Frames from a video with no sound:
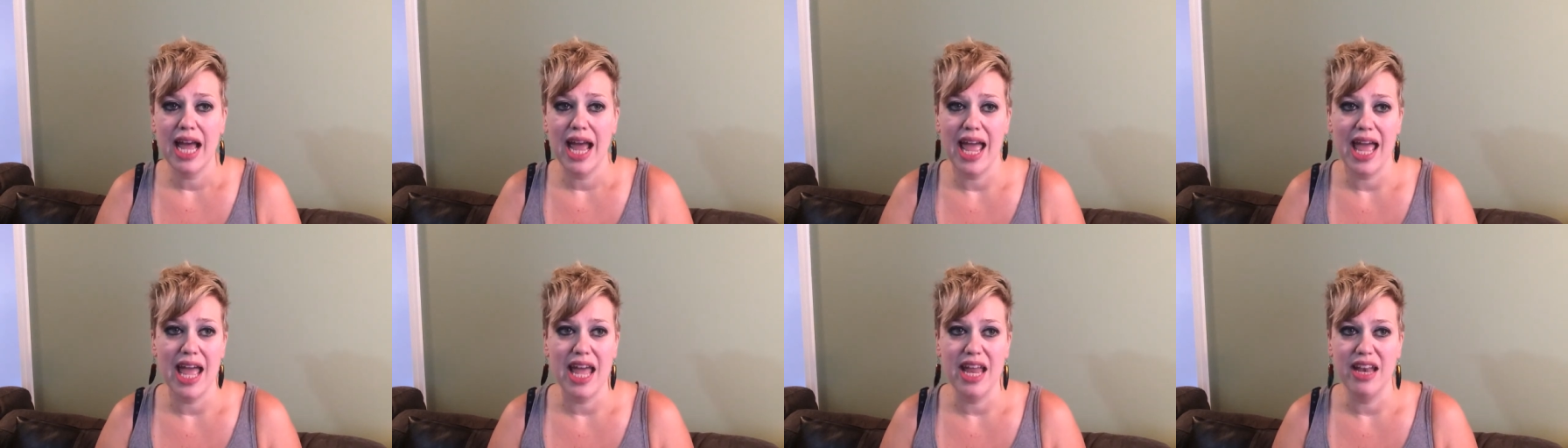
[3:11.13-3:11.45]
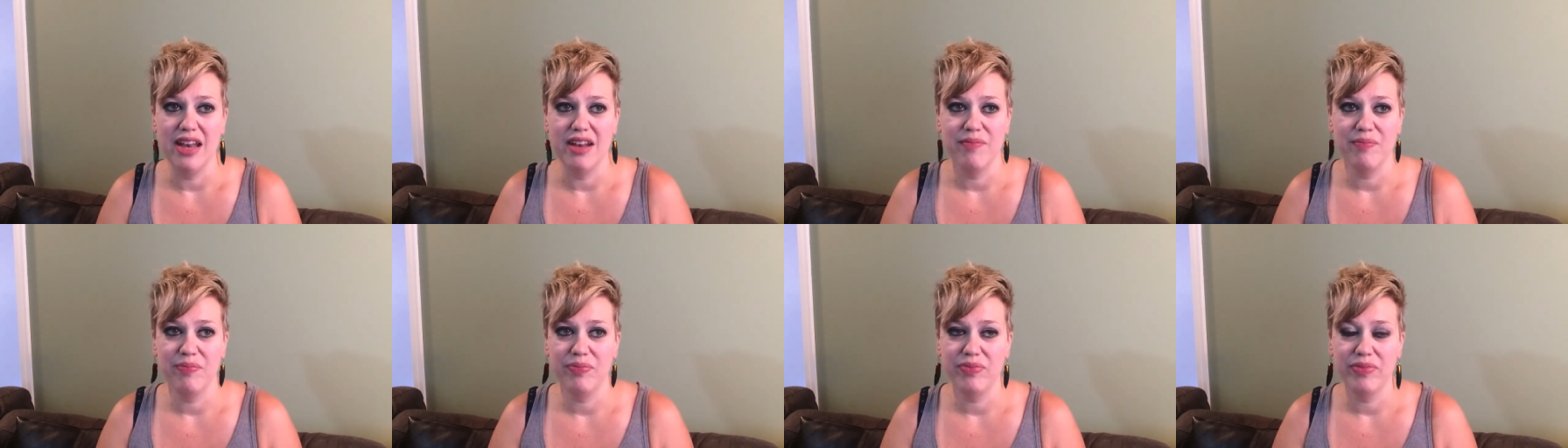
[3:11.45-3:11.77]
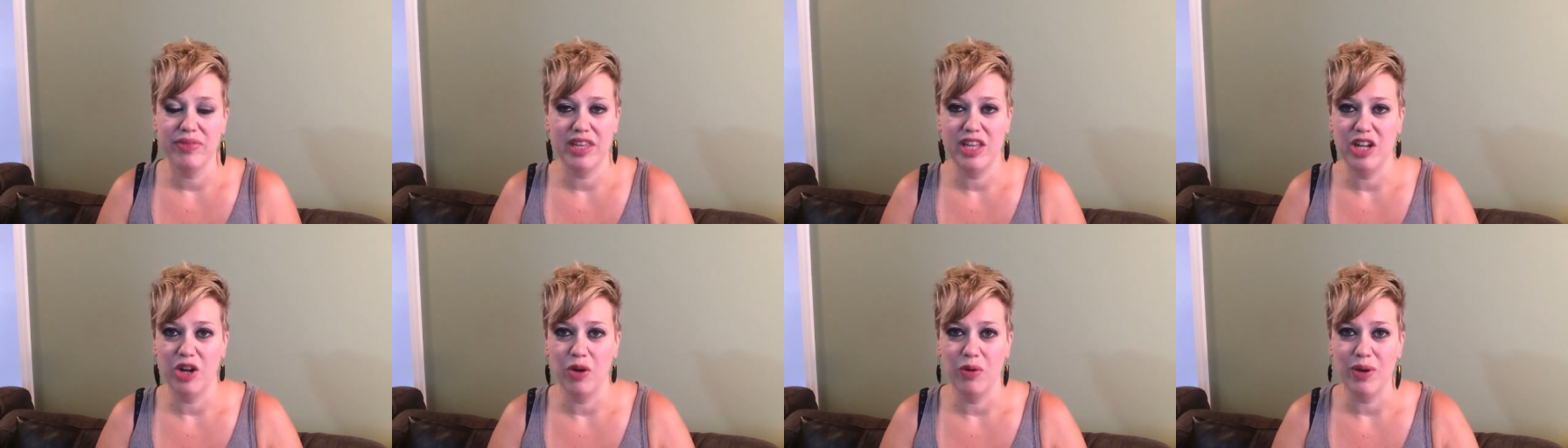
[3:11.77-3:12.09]
and
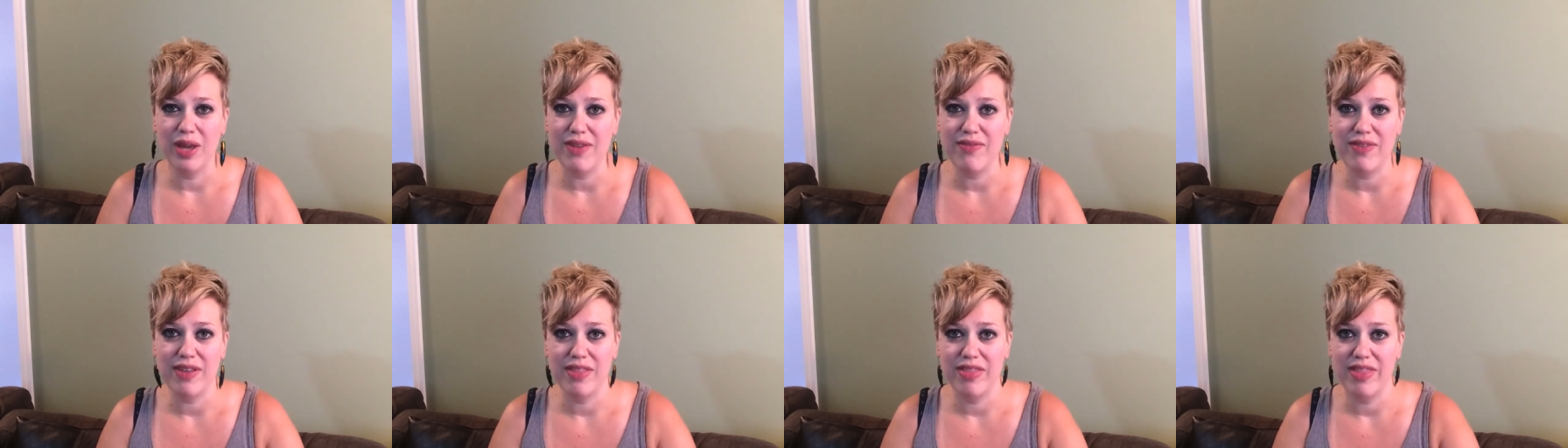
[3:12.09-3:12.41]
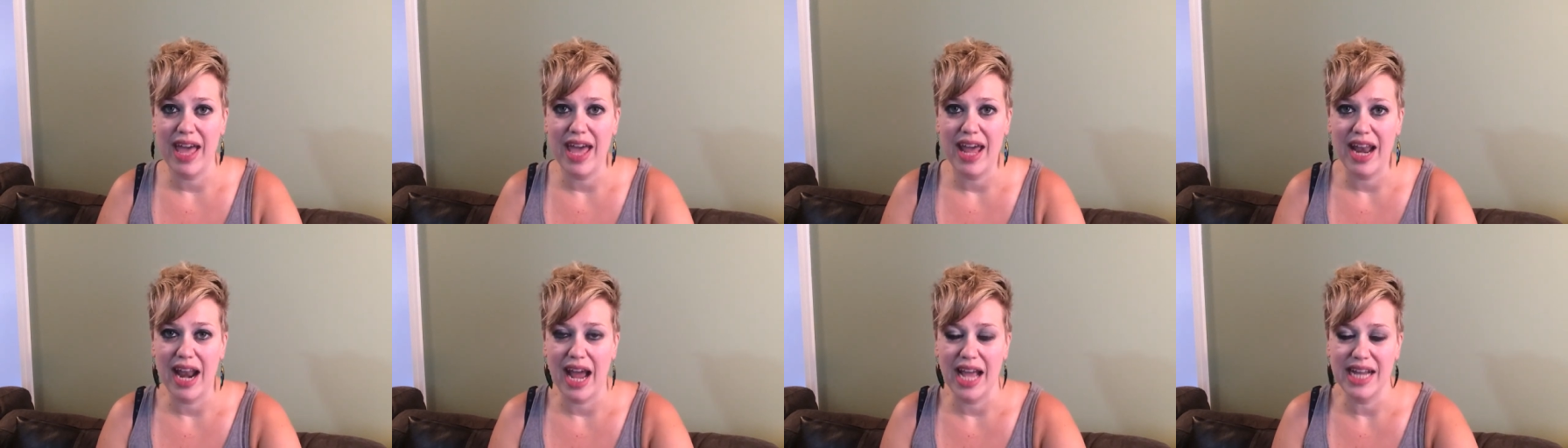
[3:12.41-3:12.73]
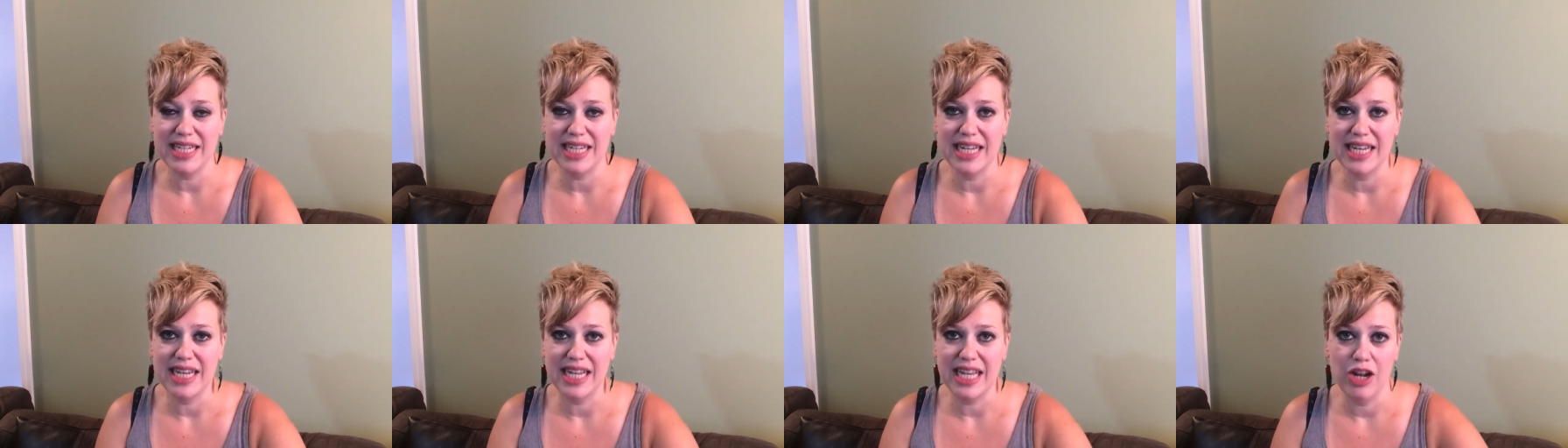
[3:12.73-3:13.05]
you know, even then, I
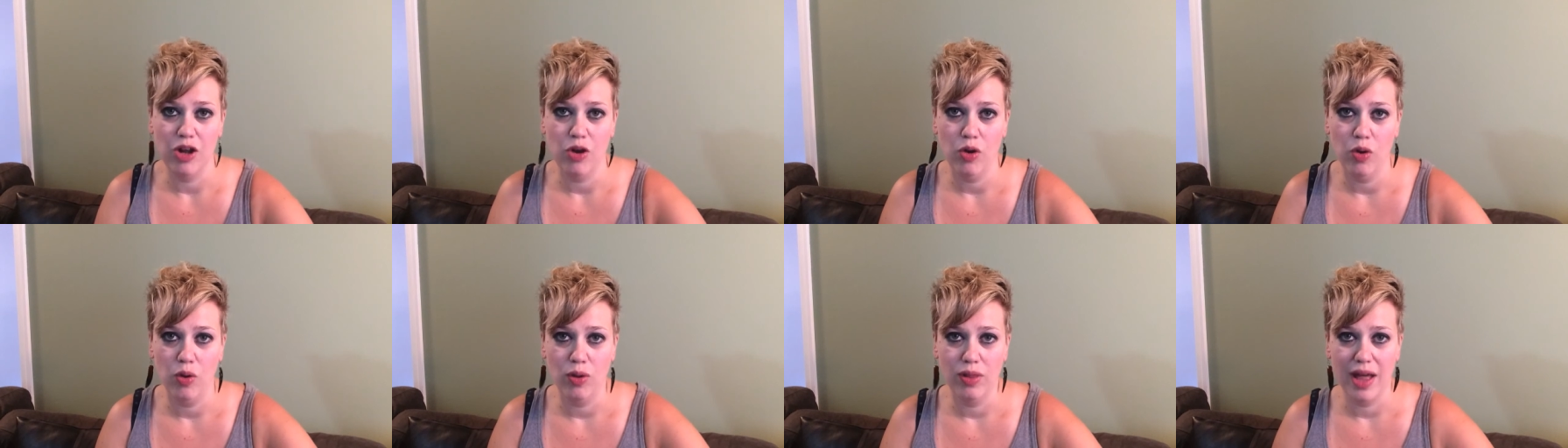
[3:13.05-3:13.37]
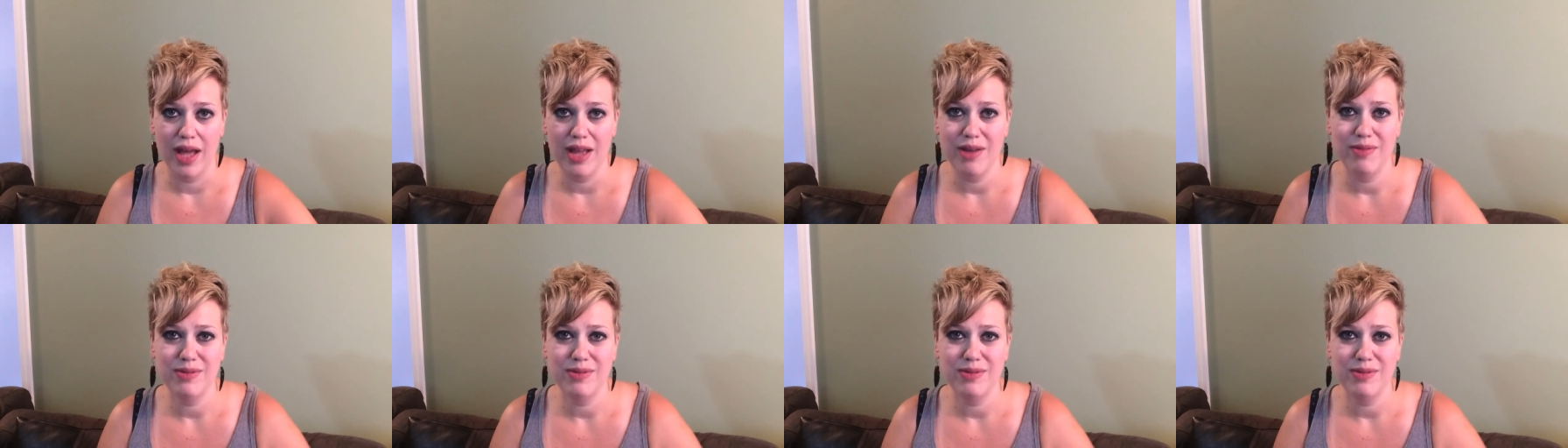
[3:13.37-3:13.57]
didn't eat a whole lot.